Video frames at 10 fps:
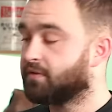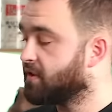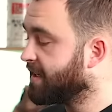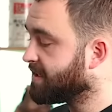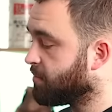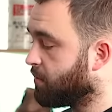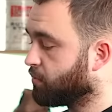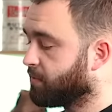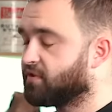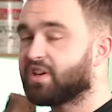So if you needed to put a
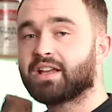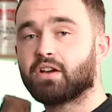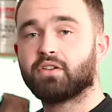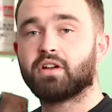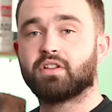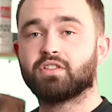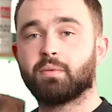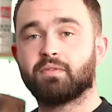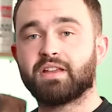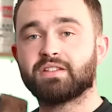waterproof jacket on over the
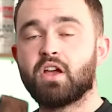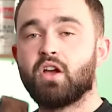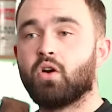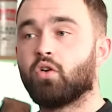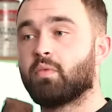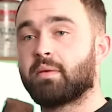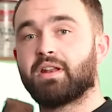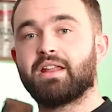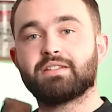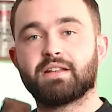top of this, or maybe
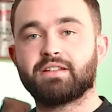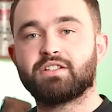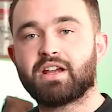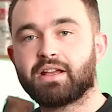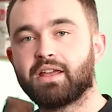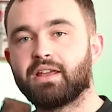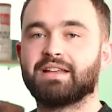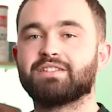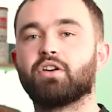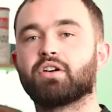an insulated jacket,
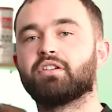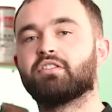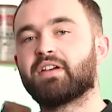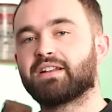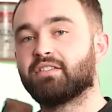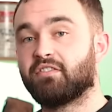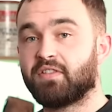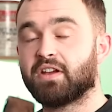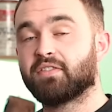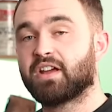it's not going to affect the
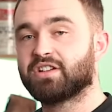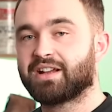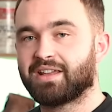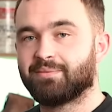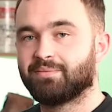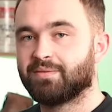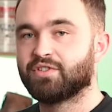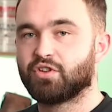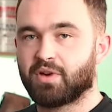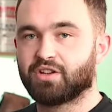fit of that jacket too